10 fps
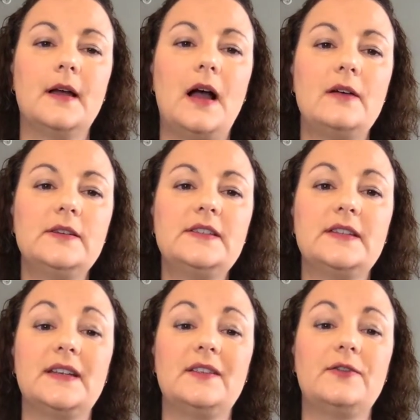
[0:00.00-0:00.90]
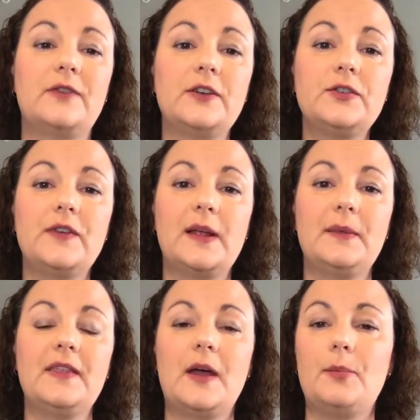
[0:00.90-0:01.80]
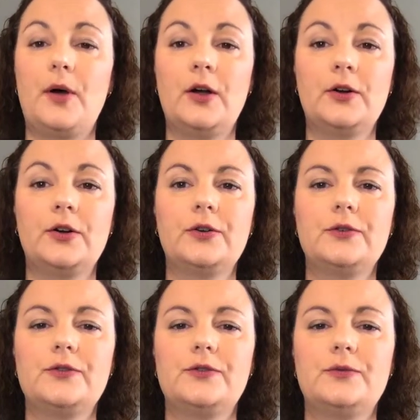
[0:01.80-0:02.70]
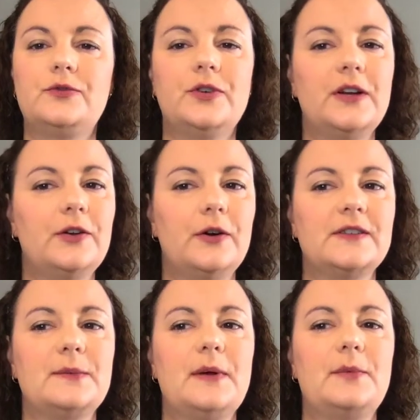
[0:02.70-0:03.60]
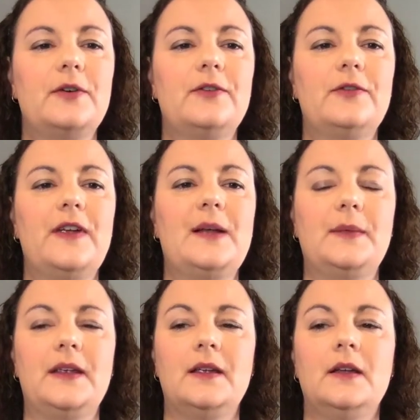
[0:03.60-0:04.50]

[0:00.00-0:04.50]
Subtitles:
Obviously, the French family that bought her treated her as a member of the family,